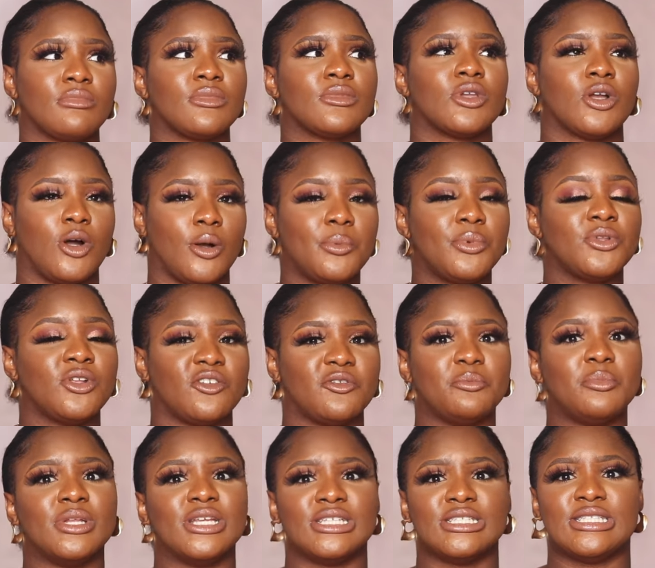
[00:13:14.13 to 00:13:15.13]
couple
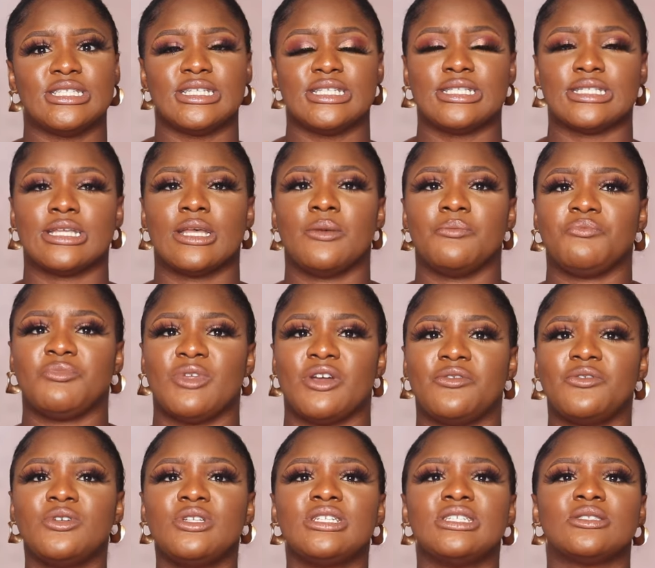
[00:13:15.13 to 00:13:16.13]
of places.
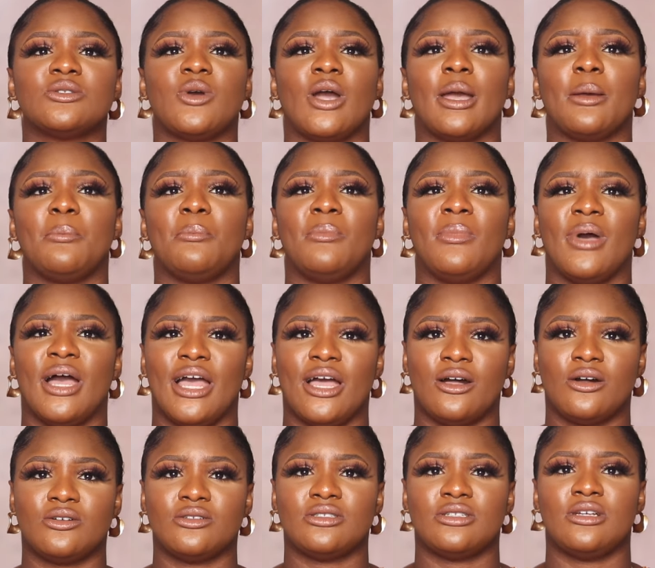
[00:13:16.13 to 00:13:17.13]
Their food is quite
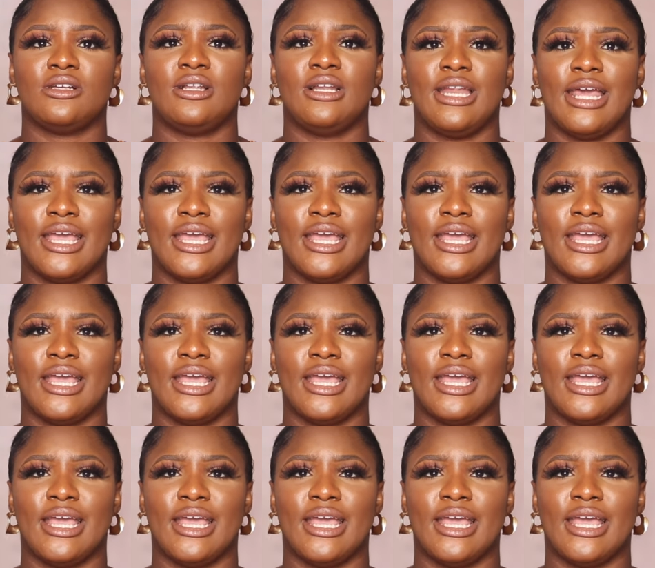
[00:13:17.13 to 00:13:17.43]
mild.